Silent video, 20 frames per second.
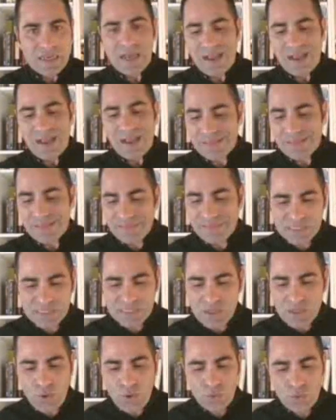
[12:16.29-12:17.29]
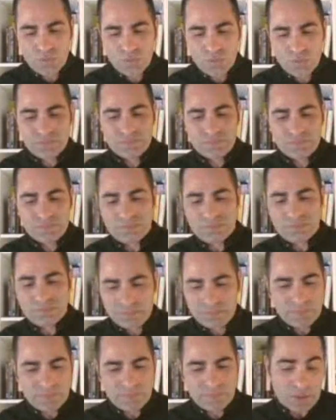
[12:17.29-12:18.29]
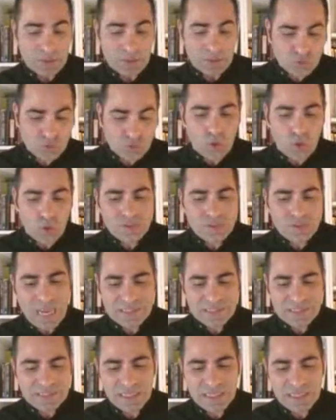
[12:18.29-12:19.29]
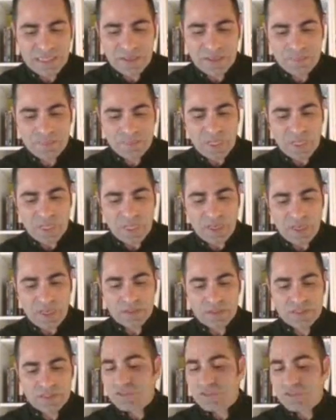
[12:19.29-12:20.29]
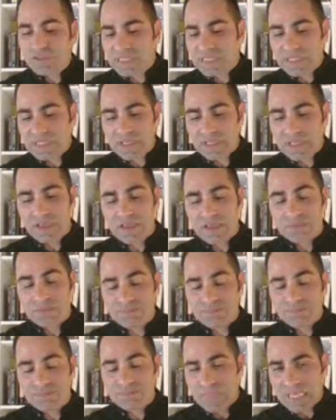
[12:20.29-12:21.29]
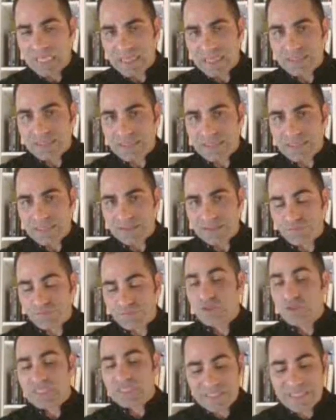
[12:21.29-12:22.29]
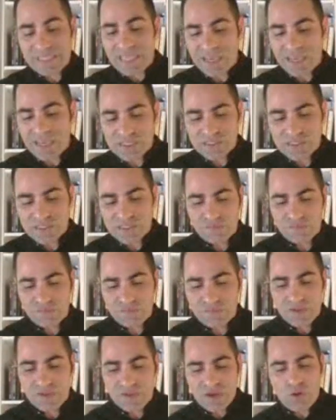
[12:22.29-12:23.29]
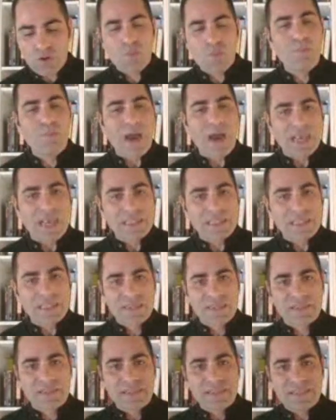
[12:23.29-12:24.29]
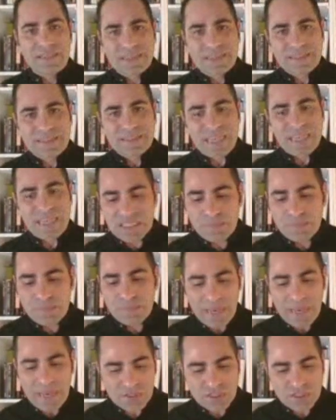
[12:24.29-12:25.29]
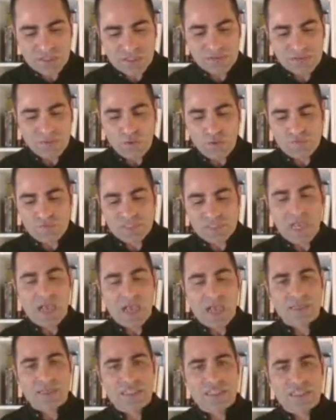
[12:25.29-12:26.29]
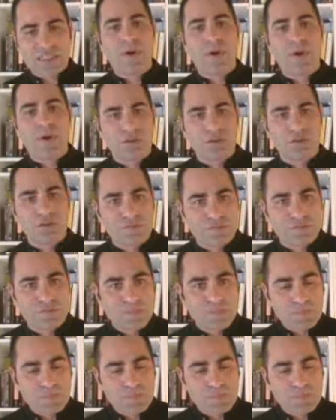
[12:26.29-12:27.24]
And the Zhou dynasty, different first indications of combining the inspection of the tongue as part of